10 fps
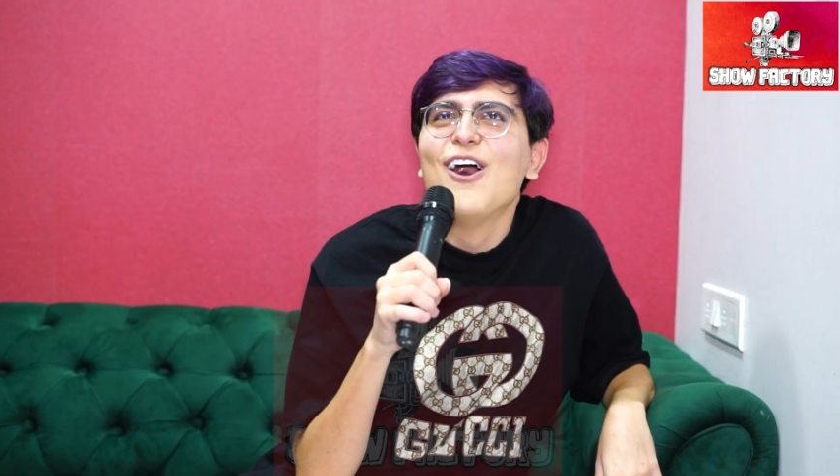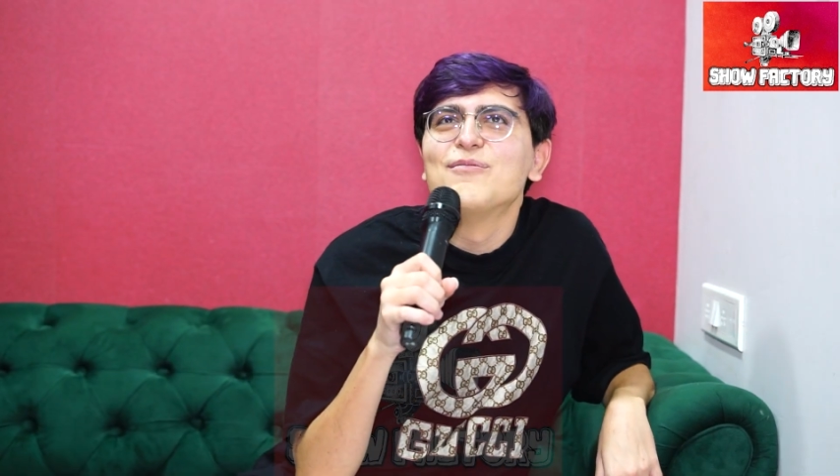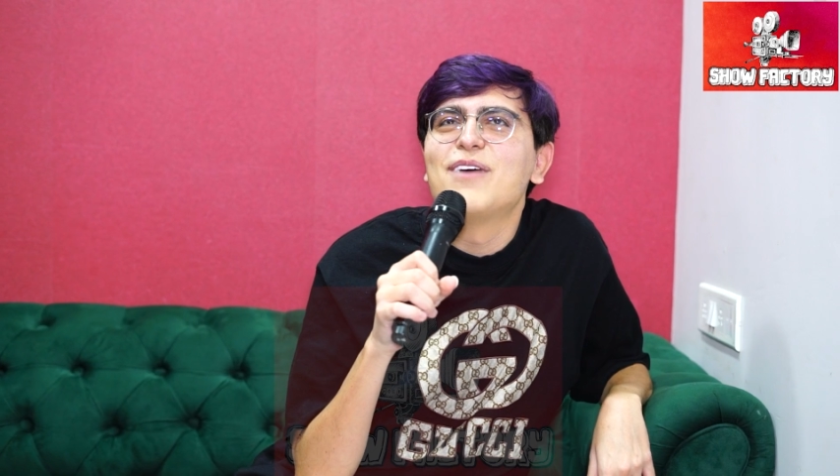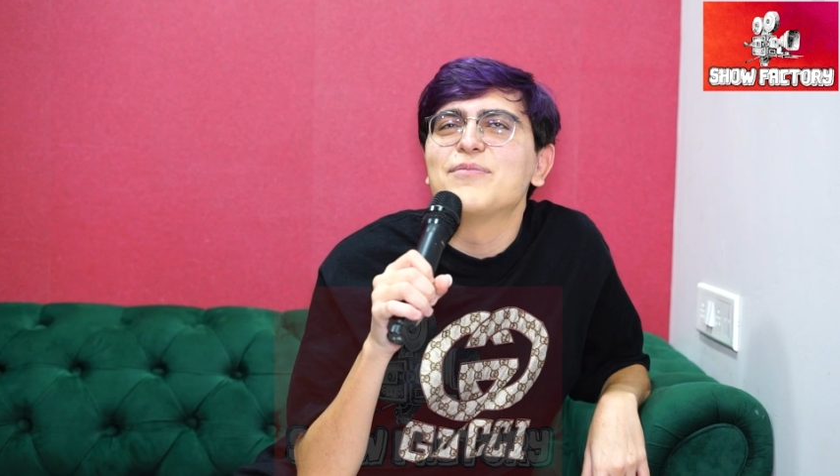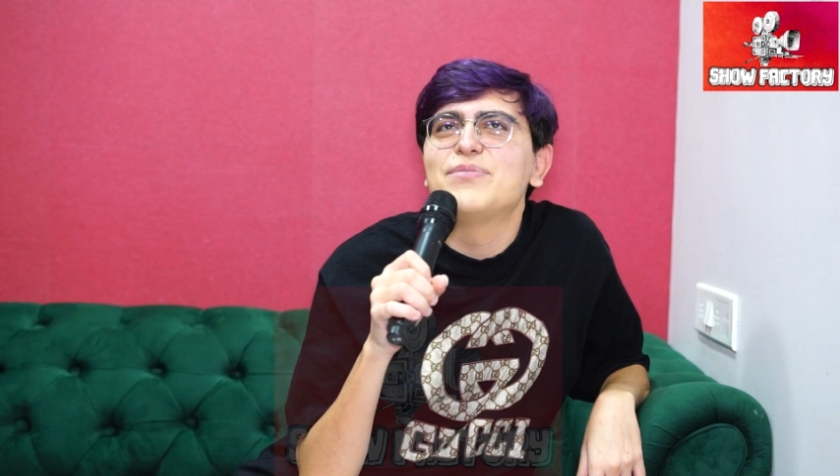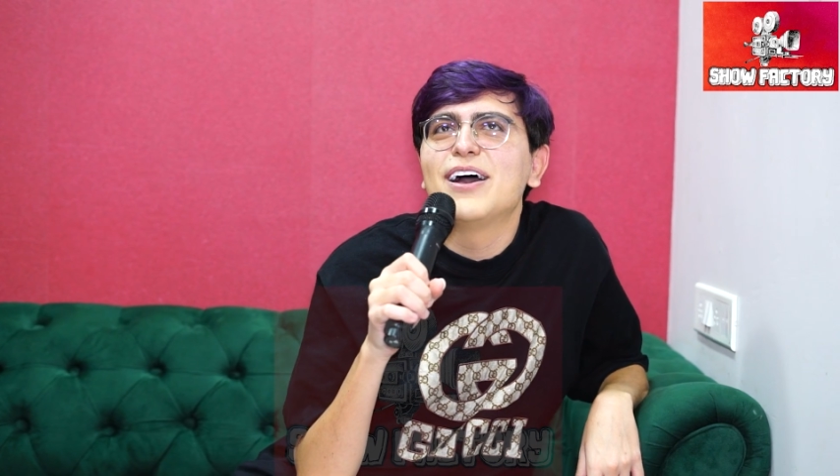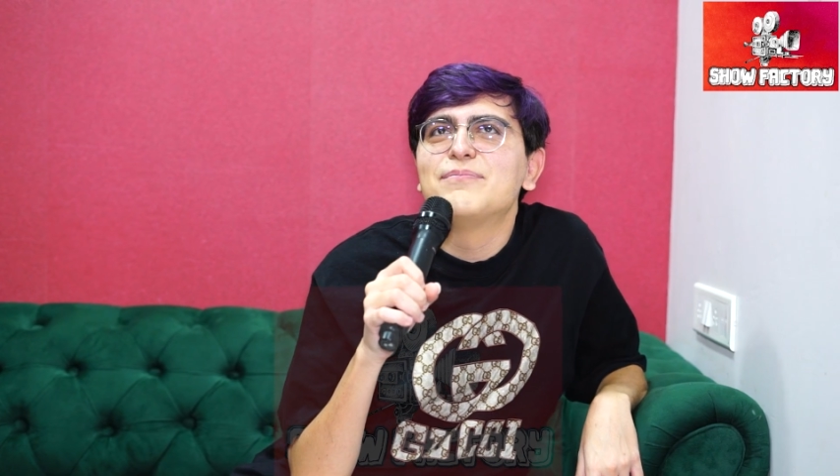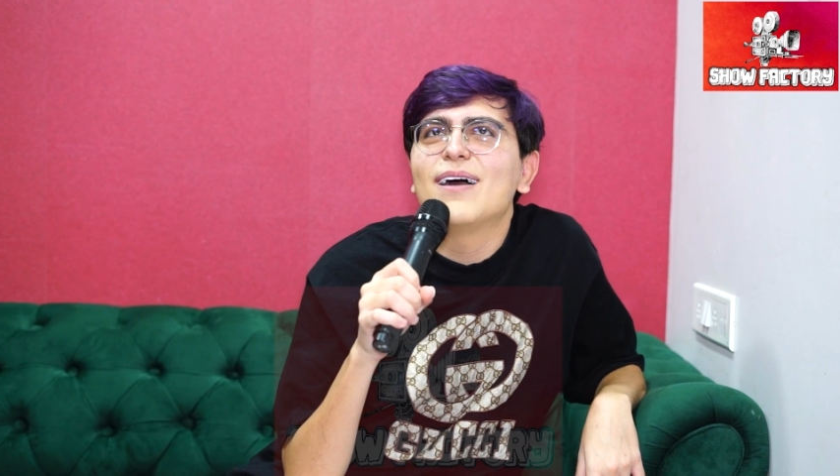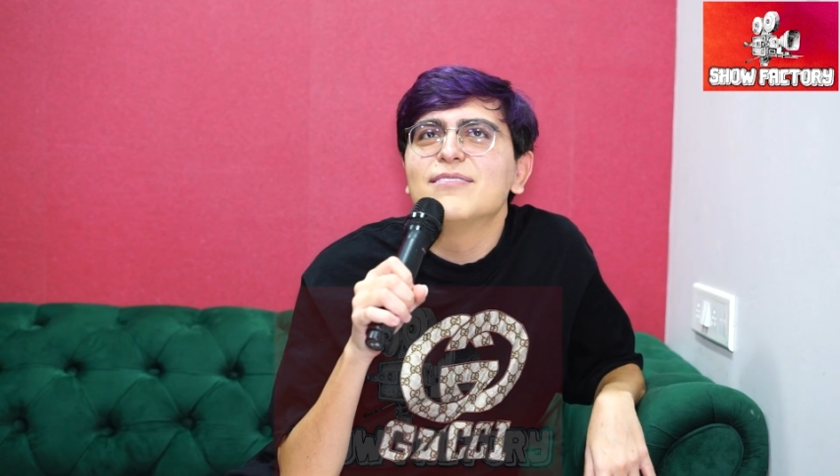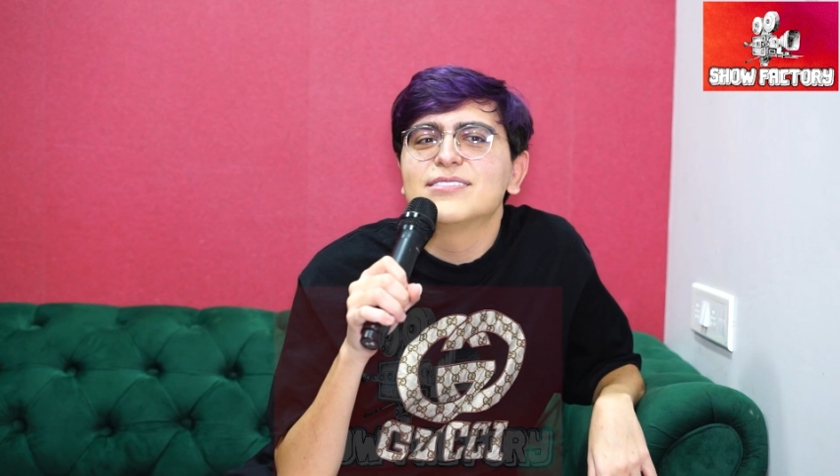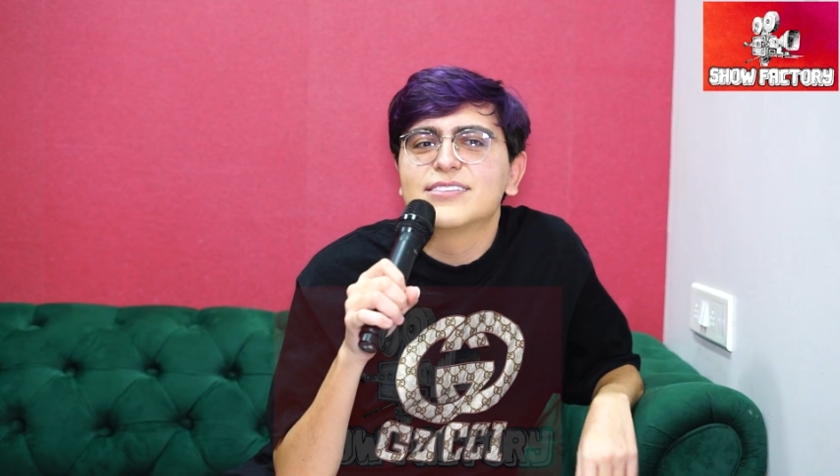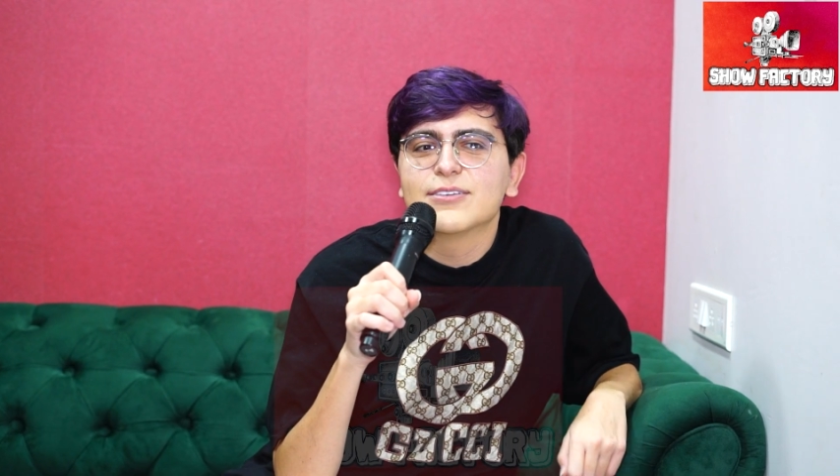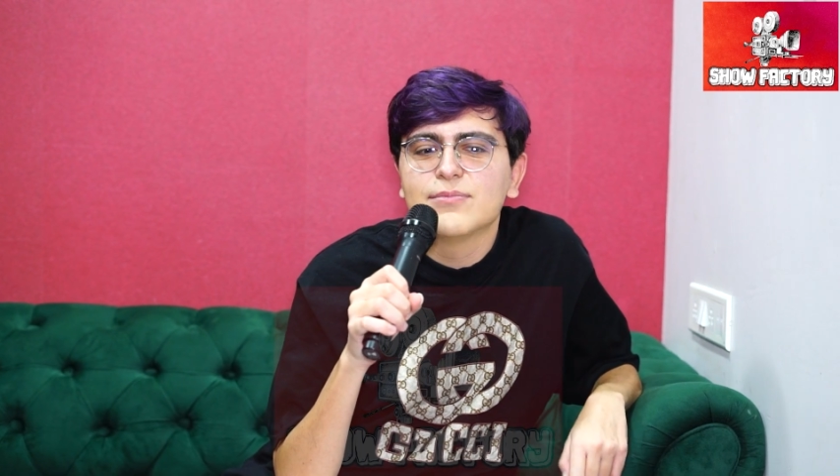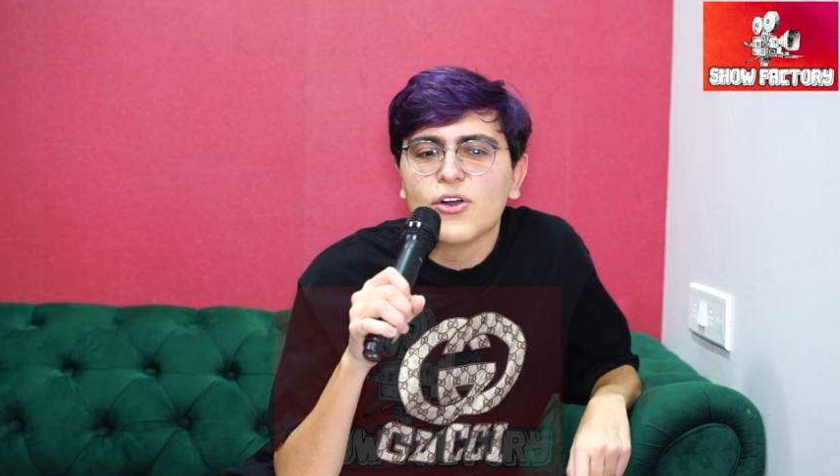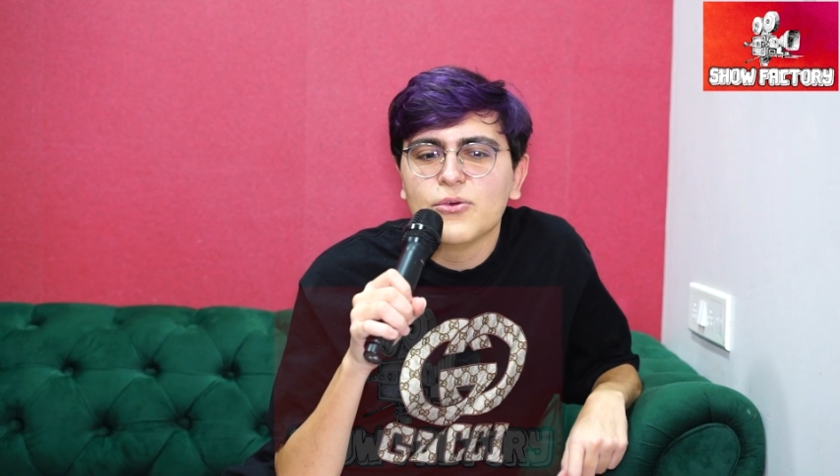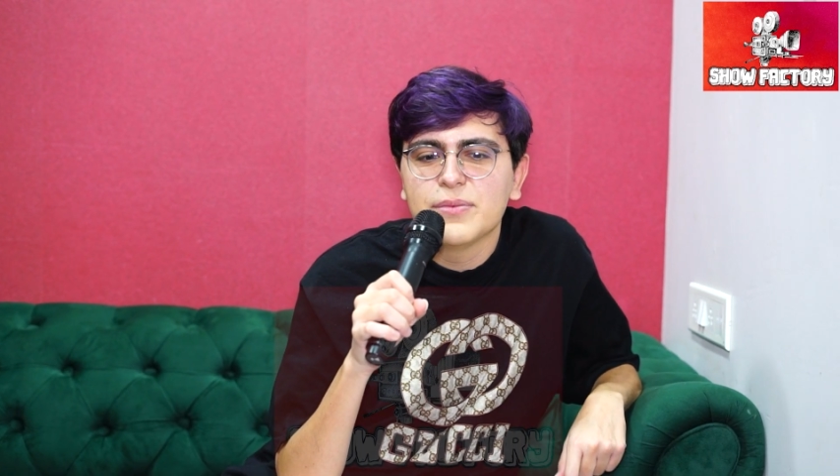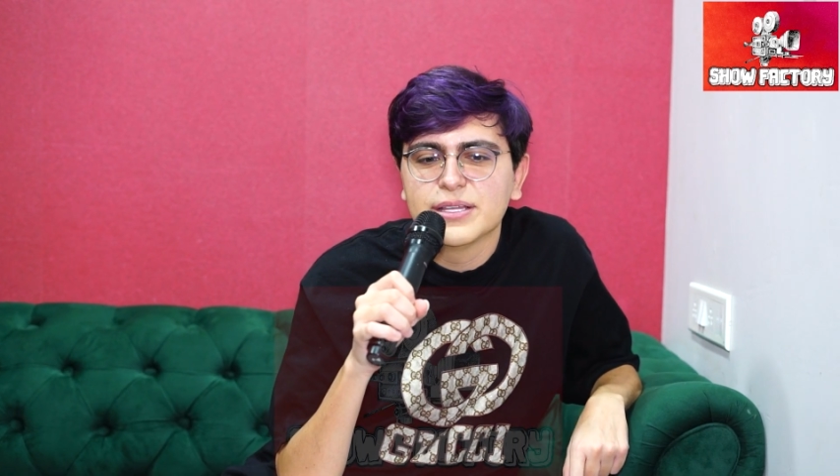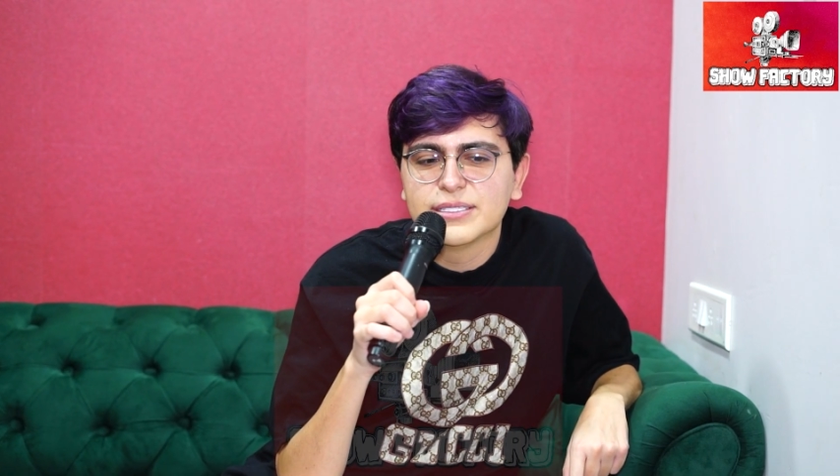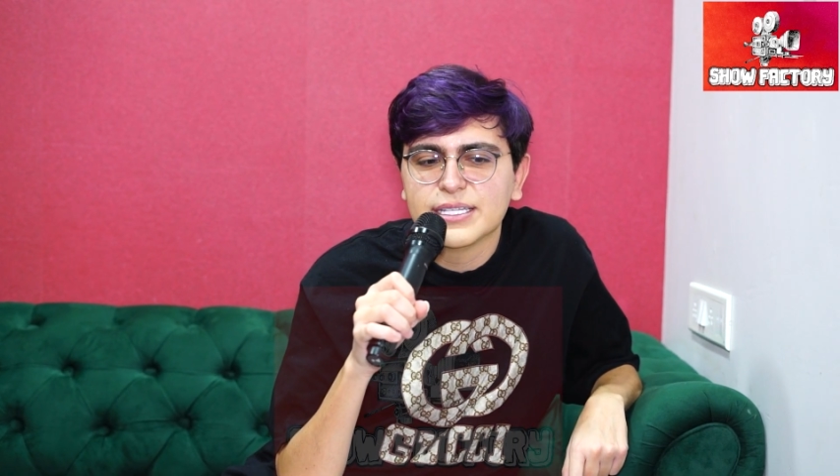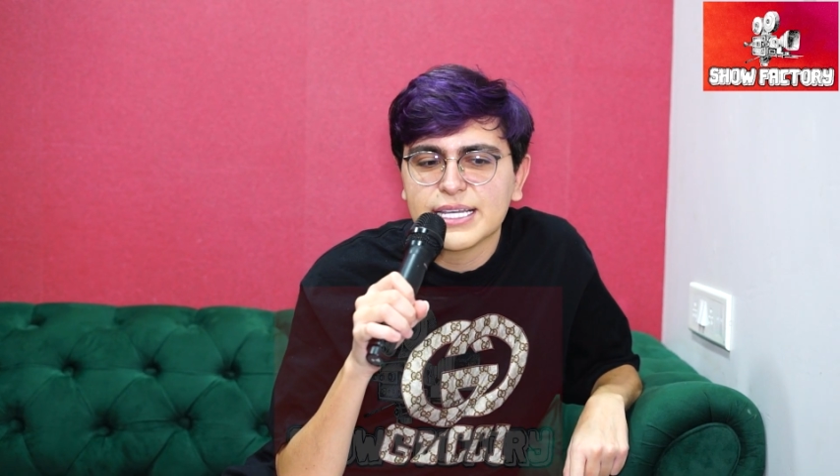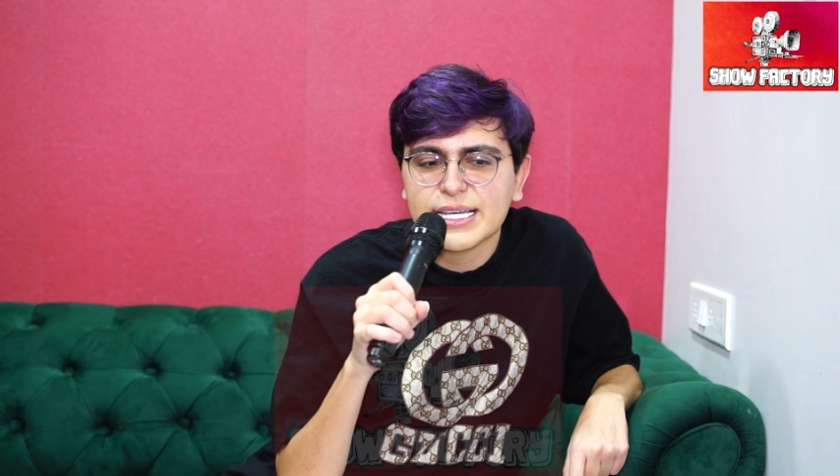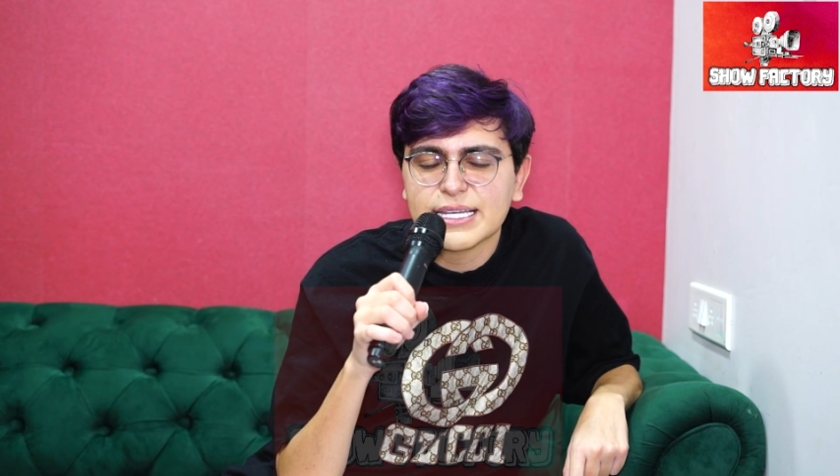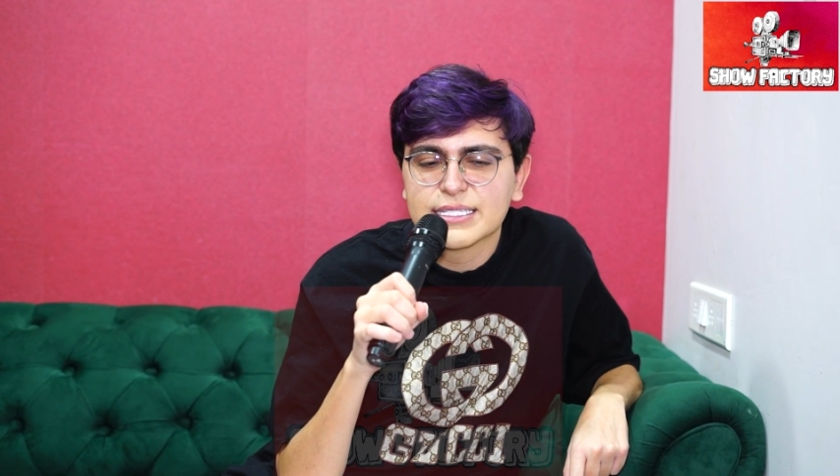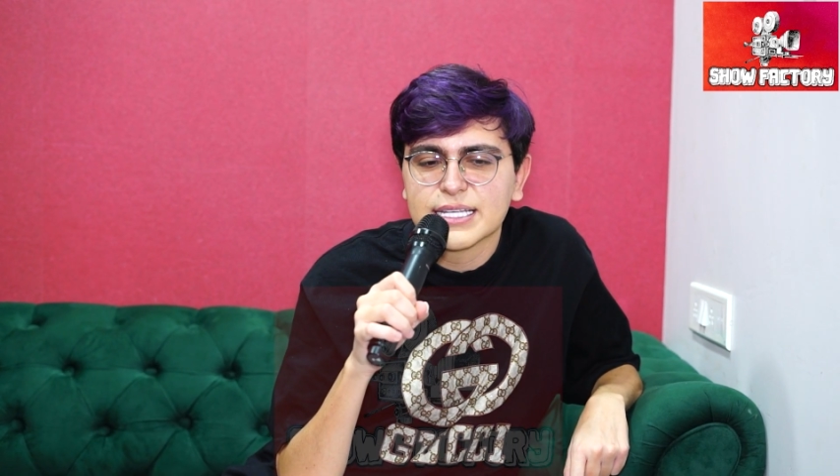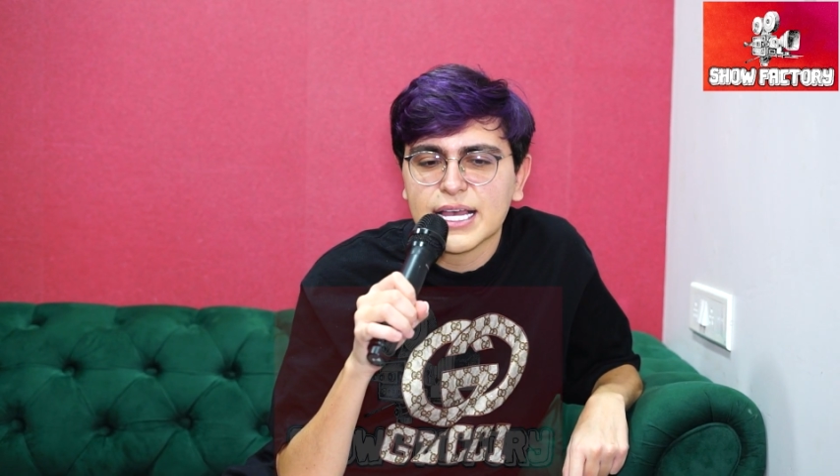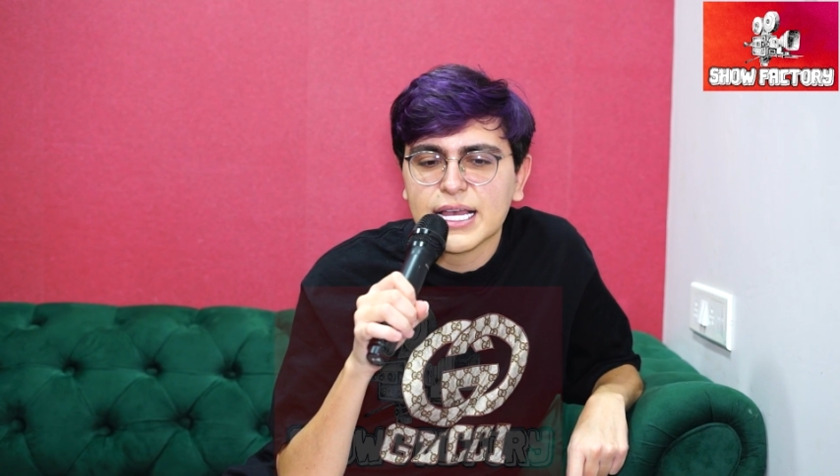My embarrassing moment is